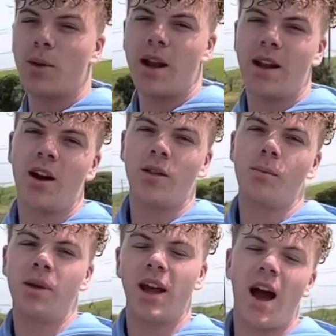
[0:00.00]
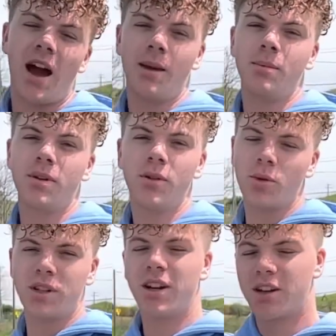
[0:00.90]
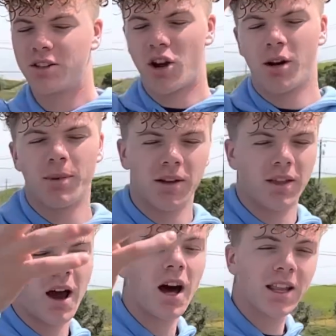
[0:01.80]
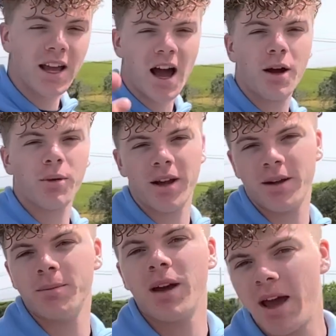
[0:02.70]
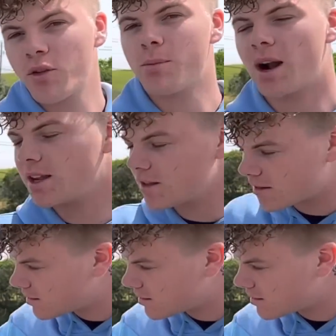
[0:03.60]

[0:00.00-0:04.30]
right now, the big hype. We're here to talk about the Holley High Ram. Everybody's